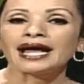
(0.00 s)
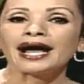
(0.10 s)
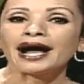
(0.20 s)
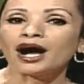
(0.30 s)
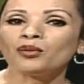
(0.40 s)

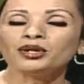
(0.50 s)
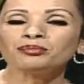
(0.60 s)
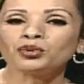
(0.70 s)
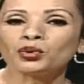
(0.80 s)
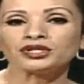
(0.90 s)
how
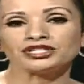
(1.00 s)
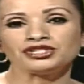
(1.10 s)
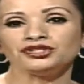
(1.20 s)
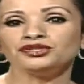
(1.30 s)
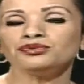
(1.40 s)
important
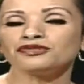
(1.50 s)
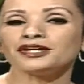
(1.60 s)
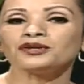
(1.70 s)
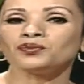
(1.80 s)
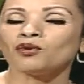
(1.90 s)
do you
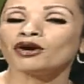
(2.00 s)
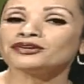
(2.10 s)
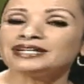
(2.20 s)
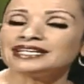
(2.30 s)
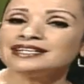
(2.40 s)
think
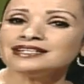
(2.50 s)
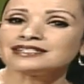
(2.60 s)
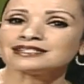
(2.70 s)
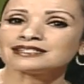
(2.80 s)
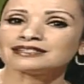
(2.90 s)
water
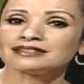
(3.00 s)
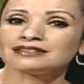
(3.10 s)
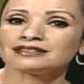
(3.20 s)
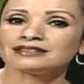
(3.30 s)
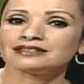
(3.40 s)
is?
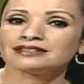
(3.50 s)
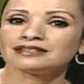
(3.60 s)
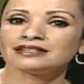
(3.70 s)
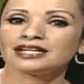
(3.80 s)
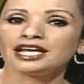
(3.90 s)

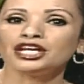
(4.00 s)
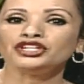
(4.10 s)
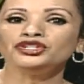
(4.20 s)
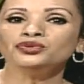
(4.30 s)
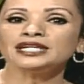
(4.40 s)

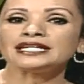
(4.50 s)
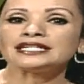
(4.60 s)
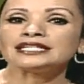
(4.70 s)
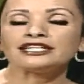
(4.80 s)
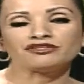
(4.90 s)
You
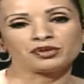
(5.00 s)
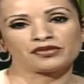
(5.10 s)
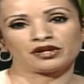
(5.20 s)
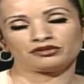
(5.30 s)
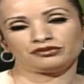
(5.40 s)
can live
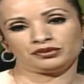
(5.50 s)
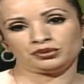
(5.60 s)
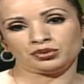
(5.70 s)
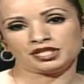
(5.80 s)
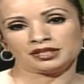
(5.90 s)
without
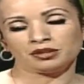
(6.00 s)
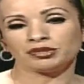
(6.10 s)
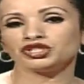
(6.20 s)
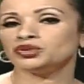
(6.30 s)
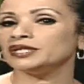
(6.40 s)
food,
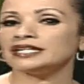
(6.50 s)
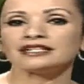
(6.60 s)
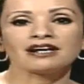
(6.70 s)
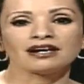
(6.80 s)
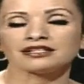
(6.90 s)
but you
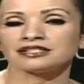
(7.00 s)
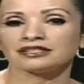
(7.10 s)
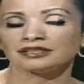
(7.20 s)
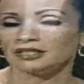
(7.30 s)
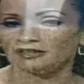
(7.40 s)
cannot
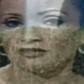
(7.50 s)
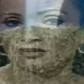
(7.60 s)
live